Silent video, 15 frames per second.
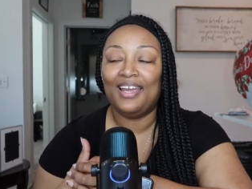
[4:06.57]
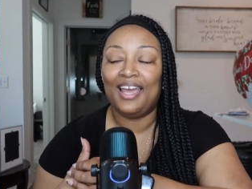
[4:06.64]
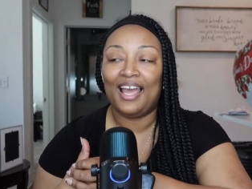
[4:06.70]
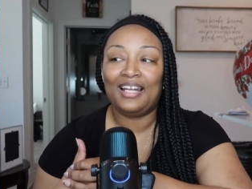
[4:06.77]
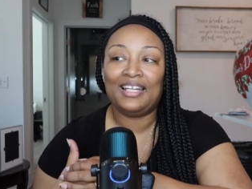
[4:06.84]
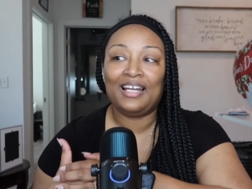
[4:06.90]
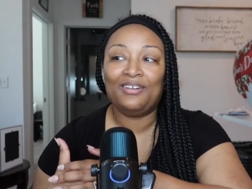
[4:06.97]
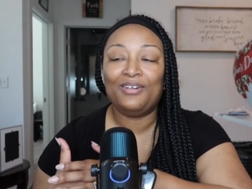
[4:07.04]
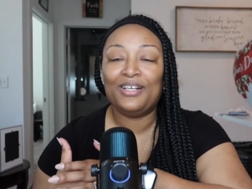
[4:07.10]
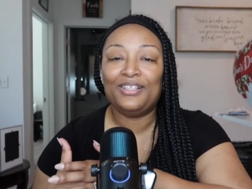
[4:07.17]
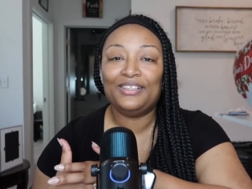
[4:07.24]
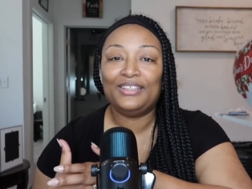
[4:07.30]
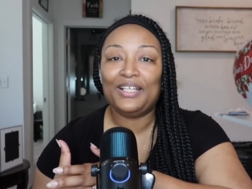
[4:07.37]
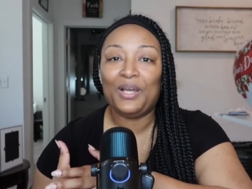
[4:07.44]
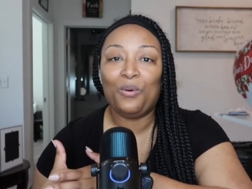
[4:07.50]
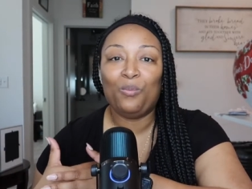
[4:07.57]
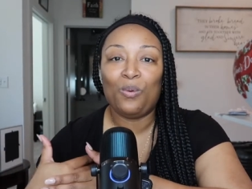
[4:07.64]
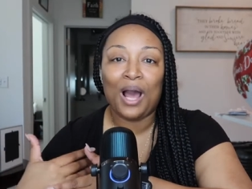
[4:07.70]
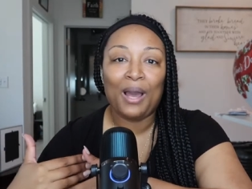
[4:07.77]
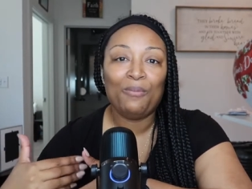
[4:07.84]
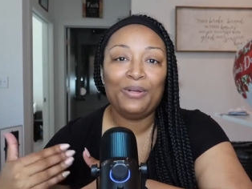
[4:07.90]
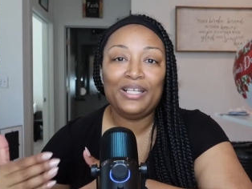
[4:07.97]
and I don't understand
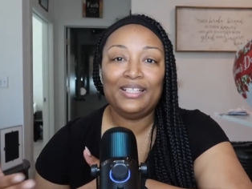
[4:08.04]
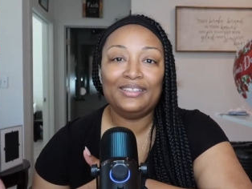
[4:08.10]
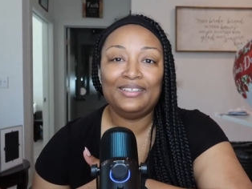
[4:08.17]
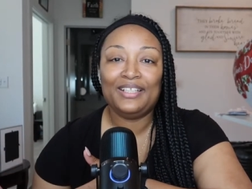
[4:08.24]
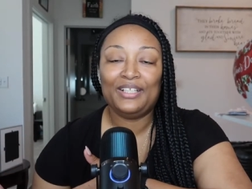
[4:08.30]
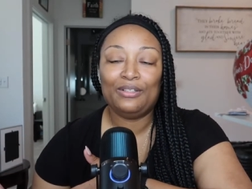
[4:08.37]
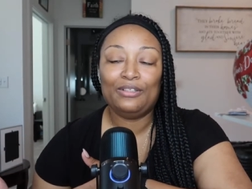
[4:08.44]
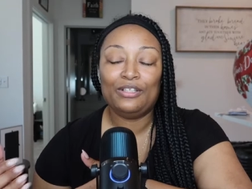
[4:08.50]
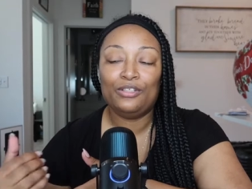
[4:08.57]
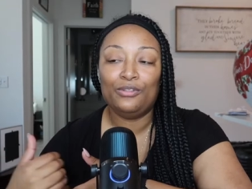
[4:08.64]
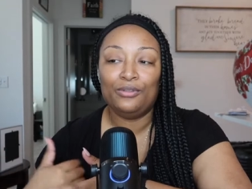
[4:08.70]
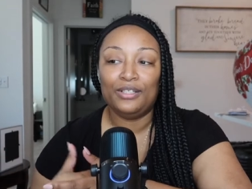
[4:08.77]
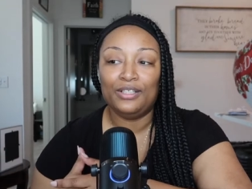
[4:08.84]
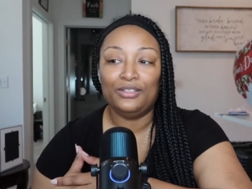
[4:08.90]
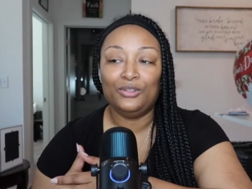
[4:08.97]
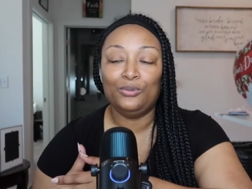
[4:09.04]
why we continue to do this.